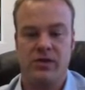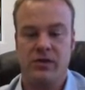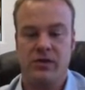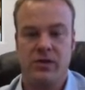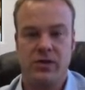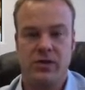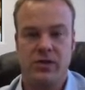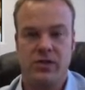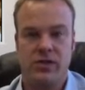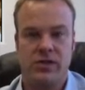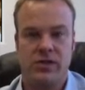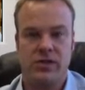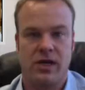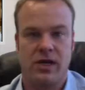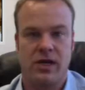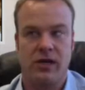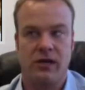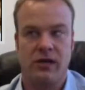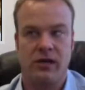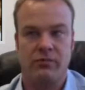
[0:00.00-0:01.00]
decisions
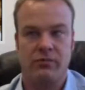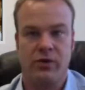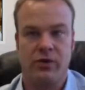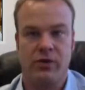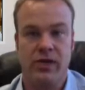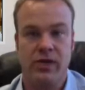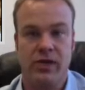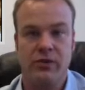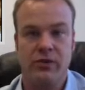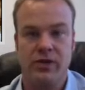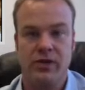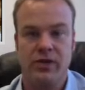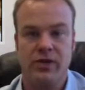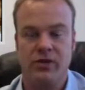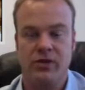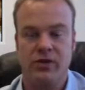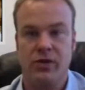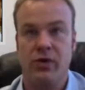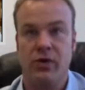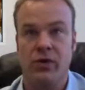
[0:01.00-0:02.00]
on and putting input
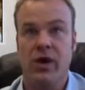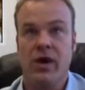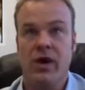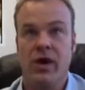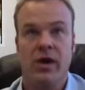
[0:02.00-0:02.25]
into